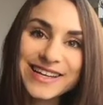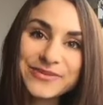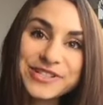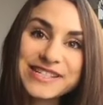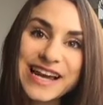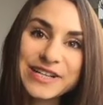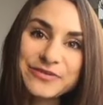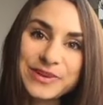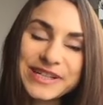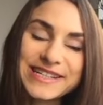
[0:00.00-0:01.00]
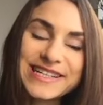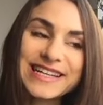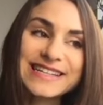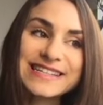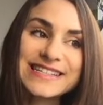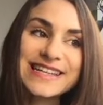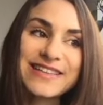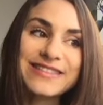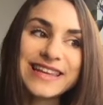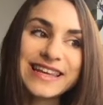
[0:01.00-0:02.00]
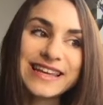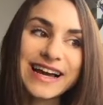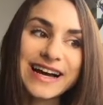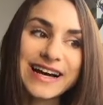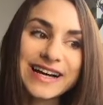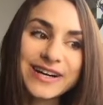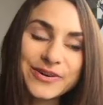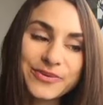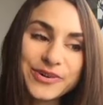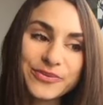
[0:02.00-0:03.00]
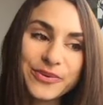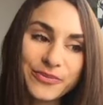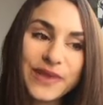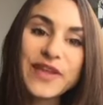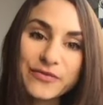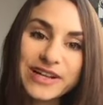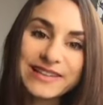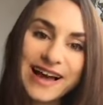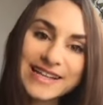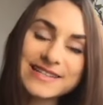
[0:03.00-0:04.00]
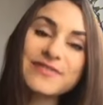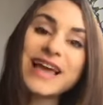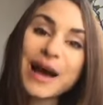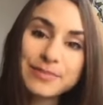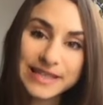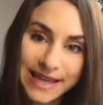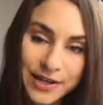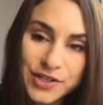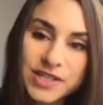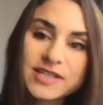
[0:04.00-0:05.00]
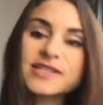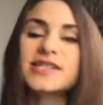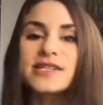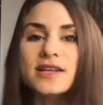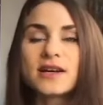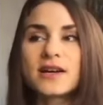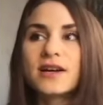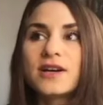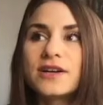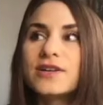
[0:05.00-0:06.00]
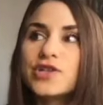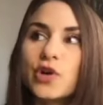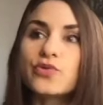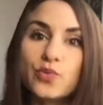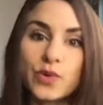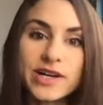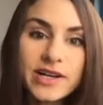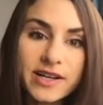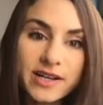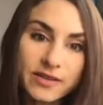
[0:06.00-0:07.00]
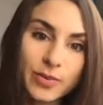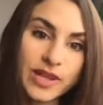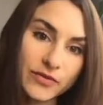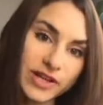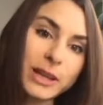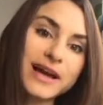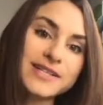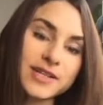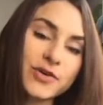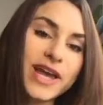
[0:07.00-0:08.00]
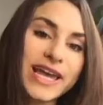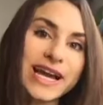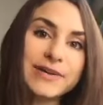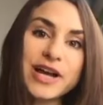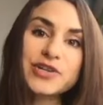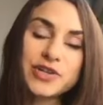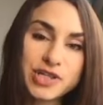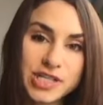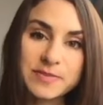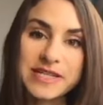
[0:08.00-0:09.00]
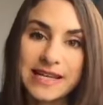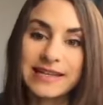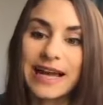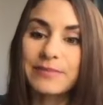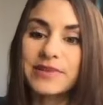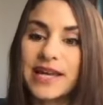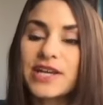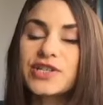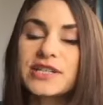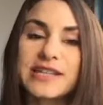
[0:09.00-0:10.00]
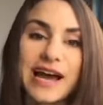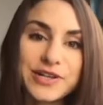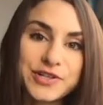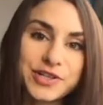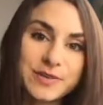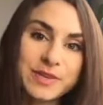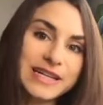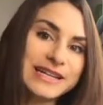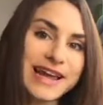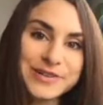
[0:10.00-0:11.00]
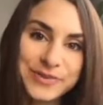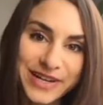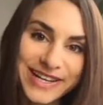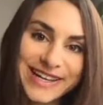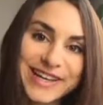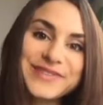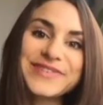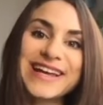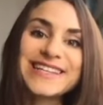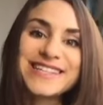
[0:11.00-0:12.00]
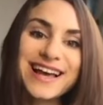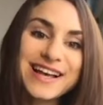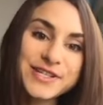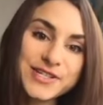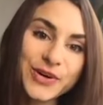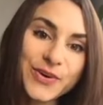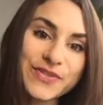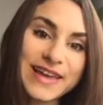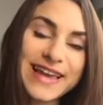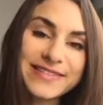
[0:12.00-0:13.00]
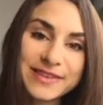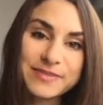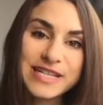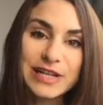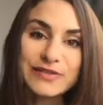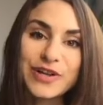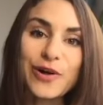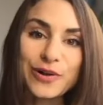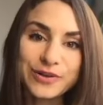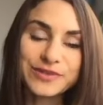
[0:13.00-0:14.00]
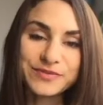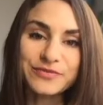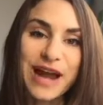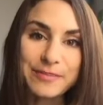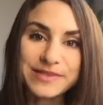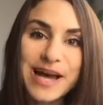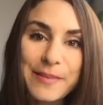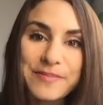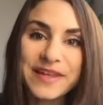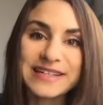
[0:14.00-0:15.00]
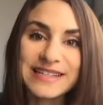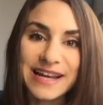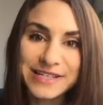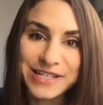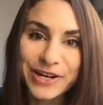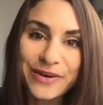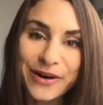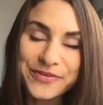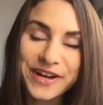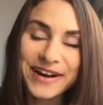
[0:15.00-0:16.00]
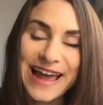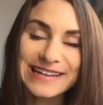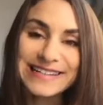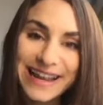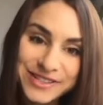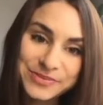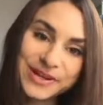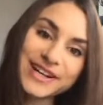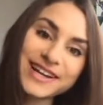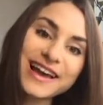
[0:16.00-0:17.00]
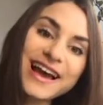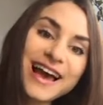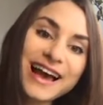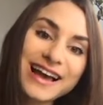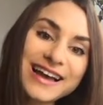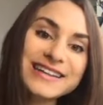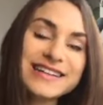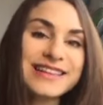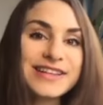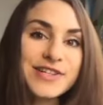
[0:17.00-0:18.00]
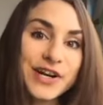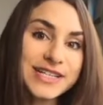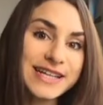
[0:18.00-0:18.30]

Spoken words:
which is kind of weird, is when they realize that the applications don't work, when they realize that, okay, I shouldn't just be sending applications, I should be networking, right? So they get themselves all ramped up, they decide to go out there and network, and they start